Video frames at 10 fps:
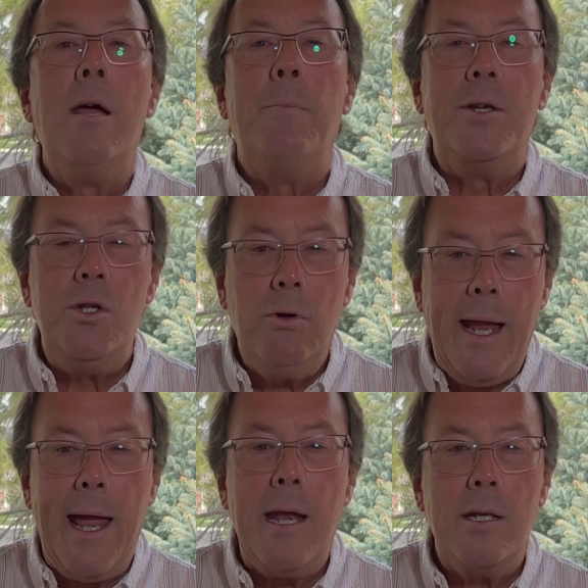but you
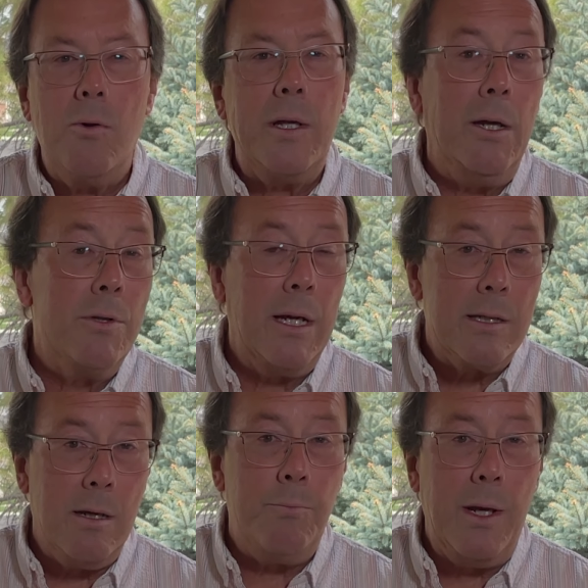can do it using
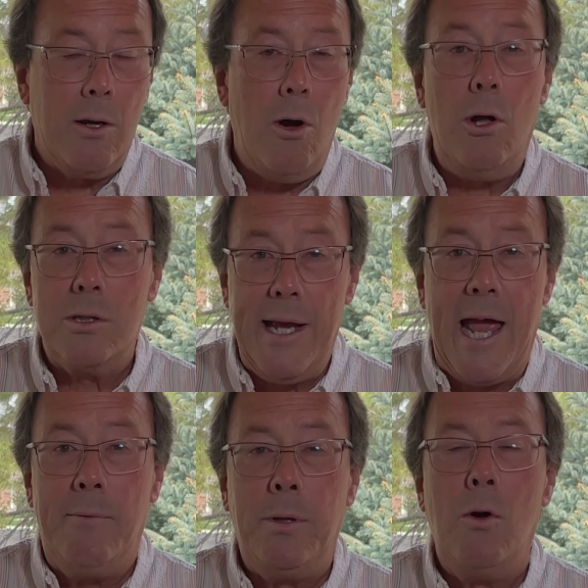something called
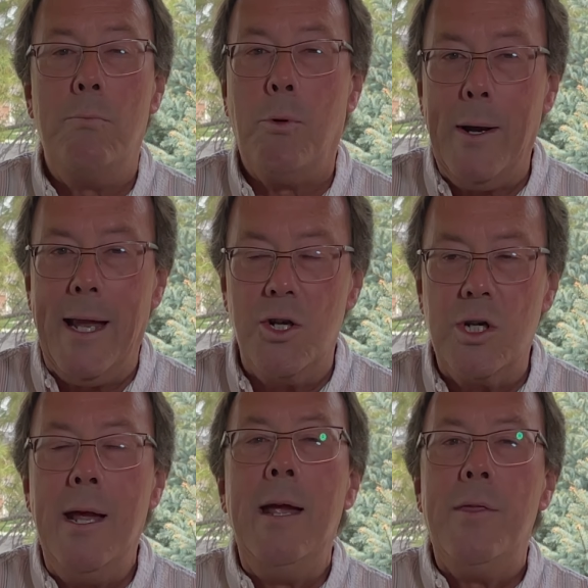Tableau Bridge